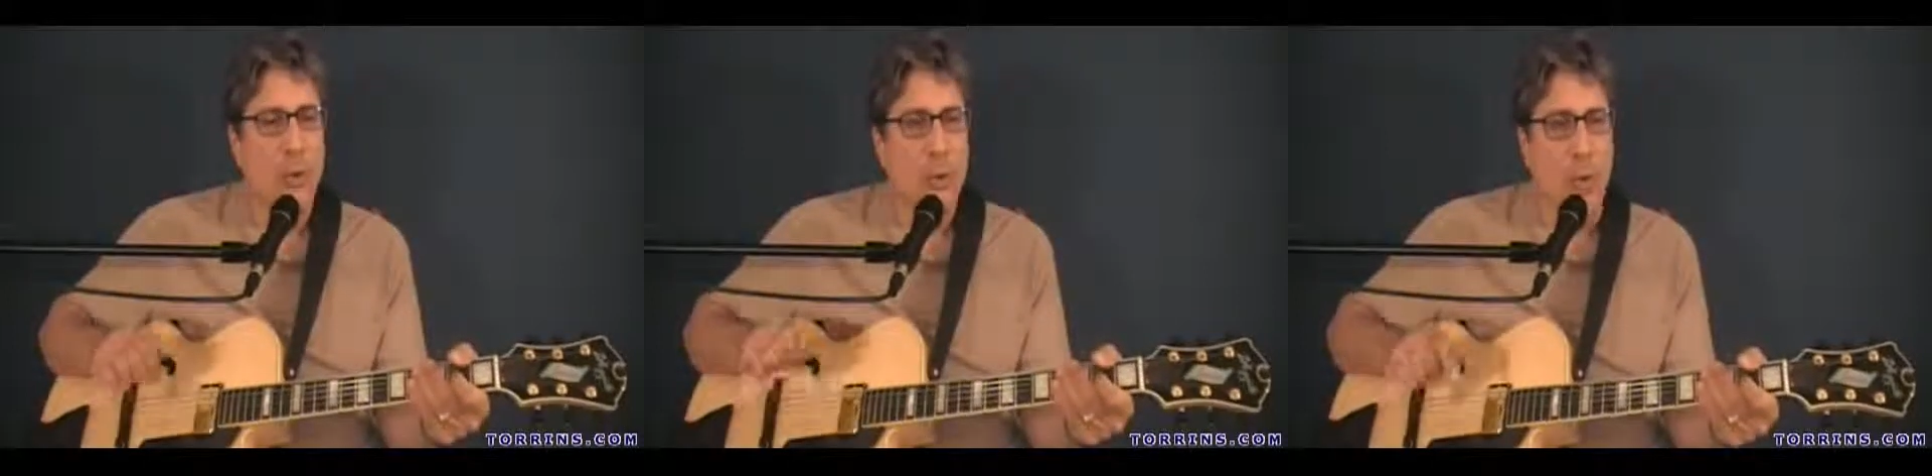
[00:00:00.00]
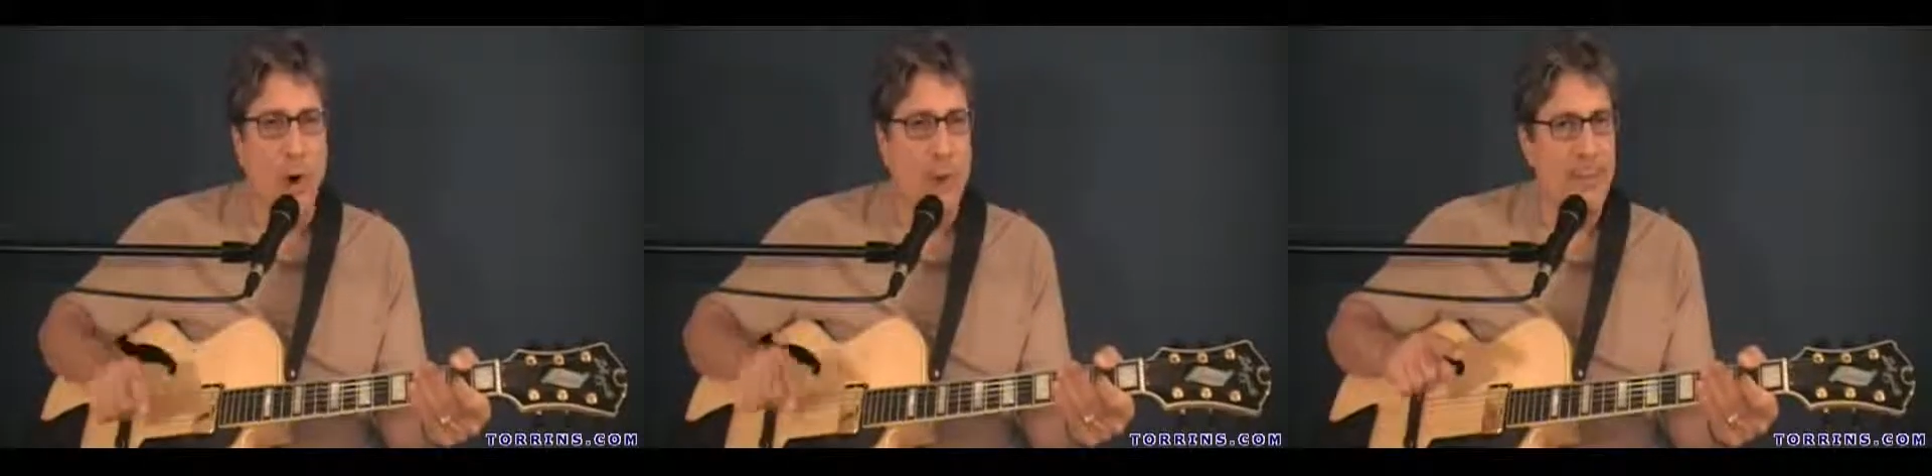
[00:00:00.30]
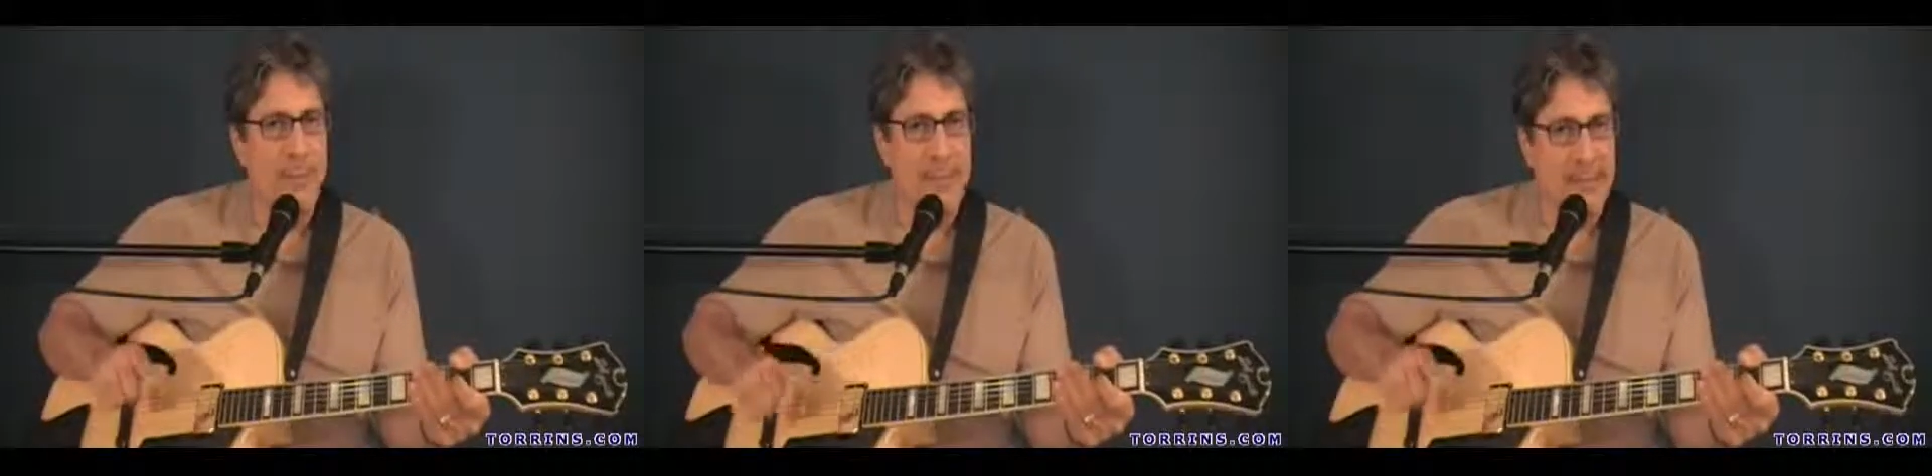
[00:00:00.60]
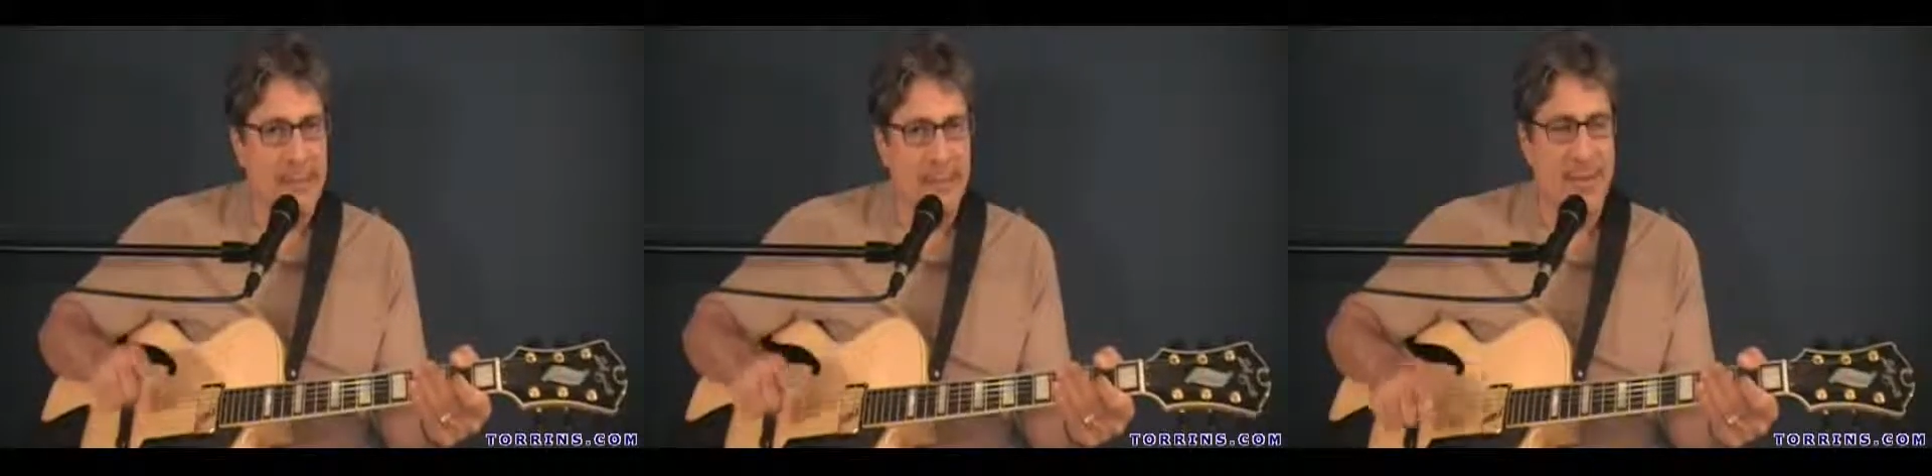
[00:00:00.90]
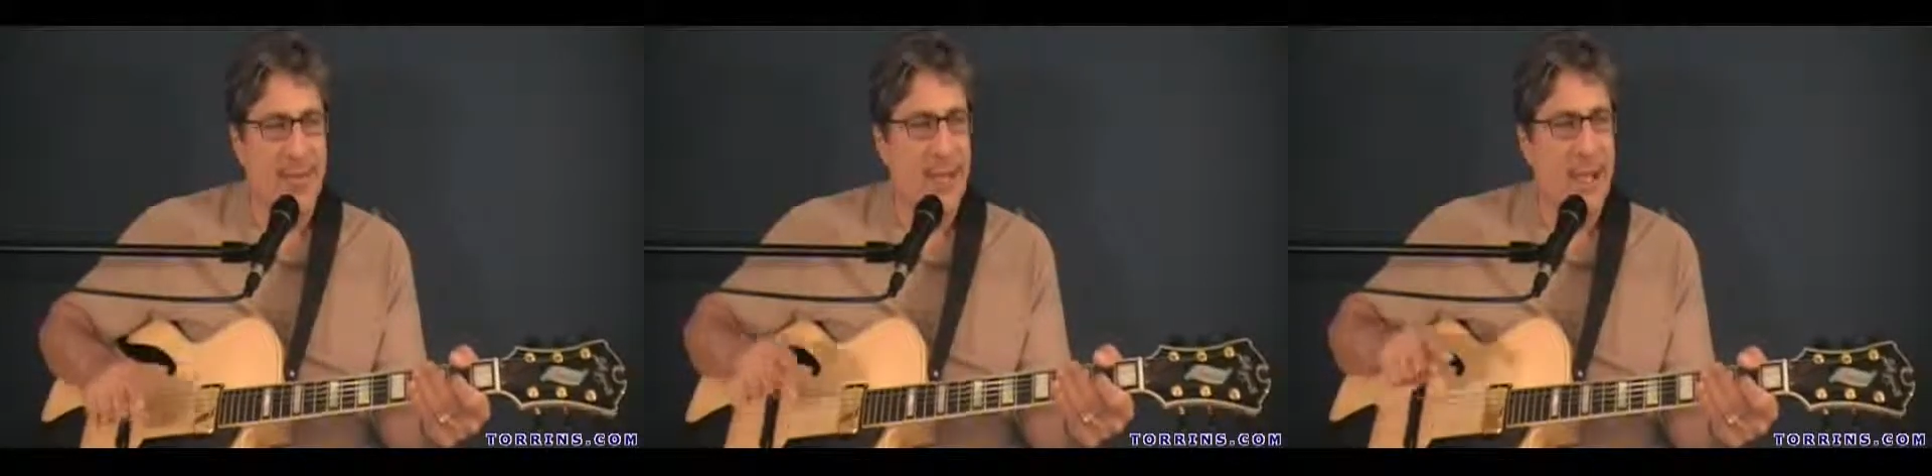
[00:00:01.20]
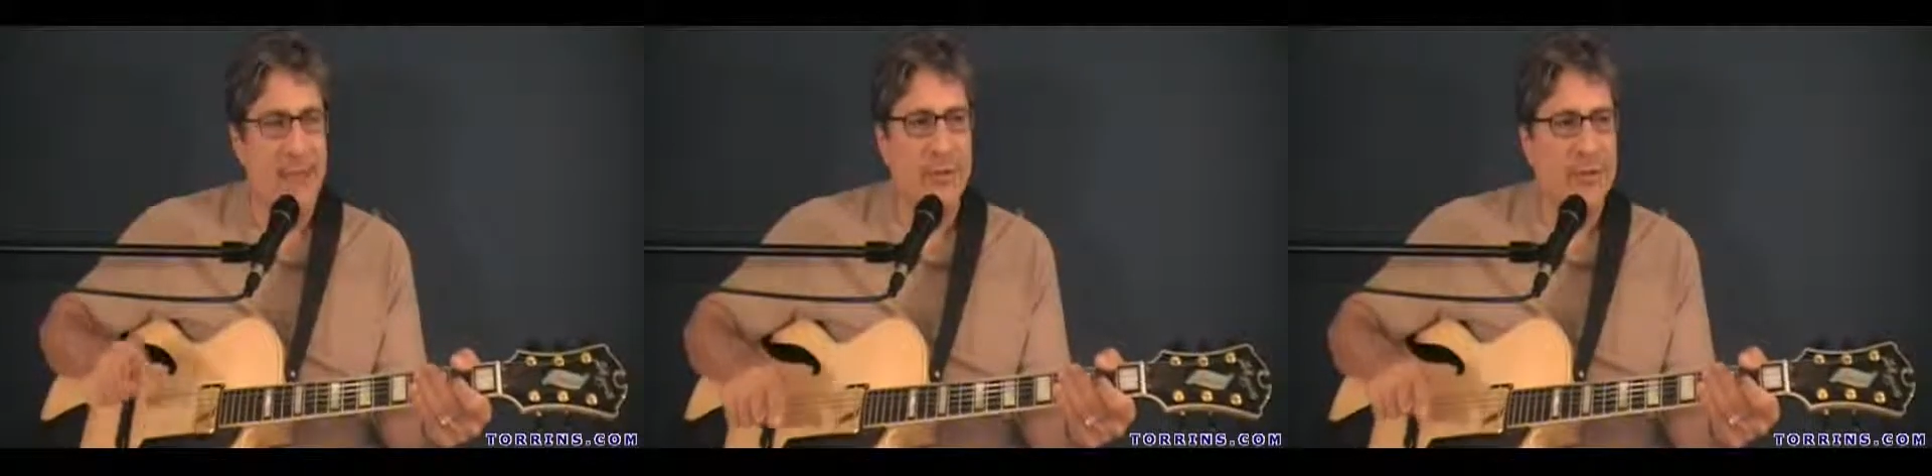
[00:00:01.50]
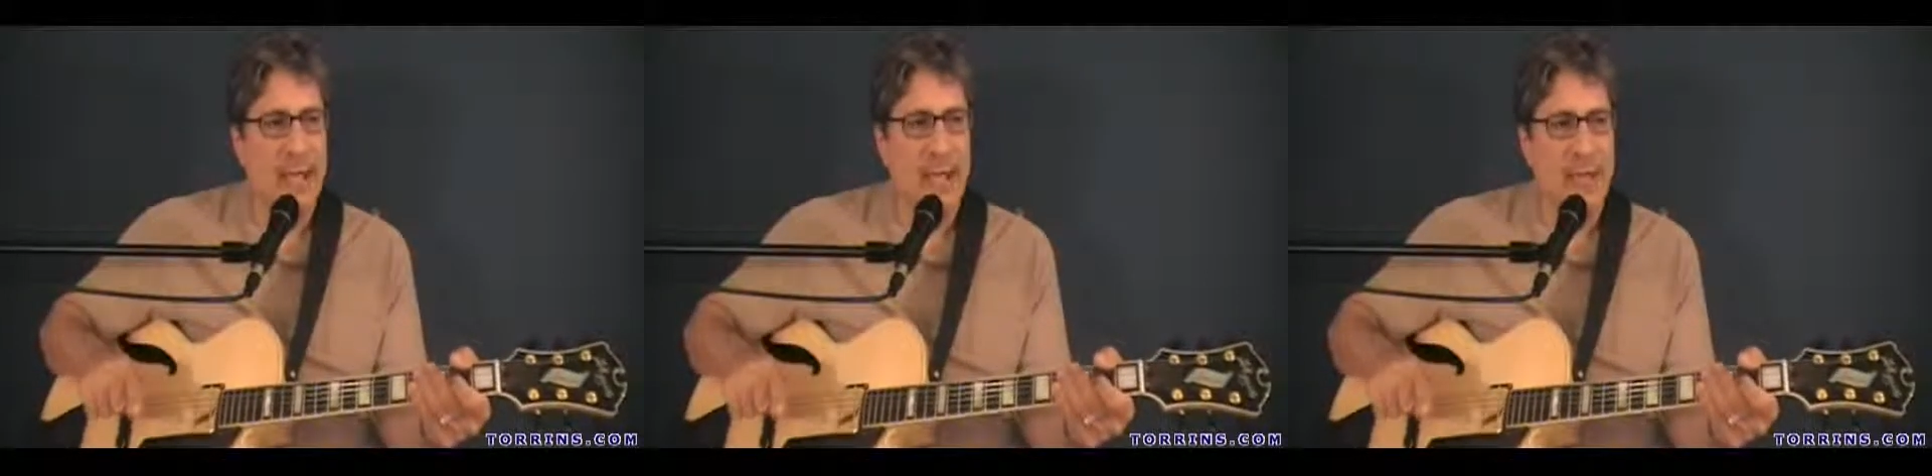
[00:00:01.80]
1 minute every
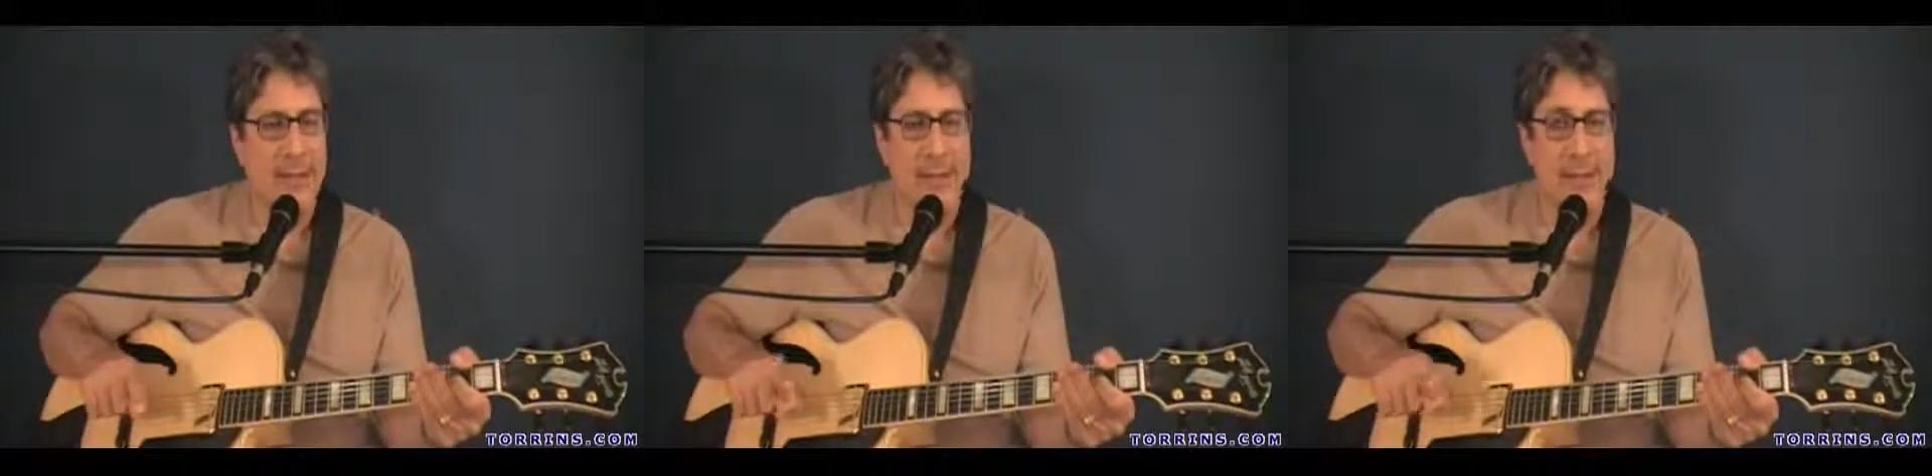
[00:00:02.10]
day,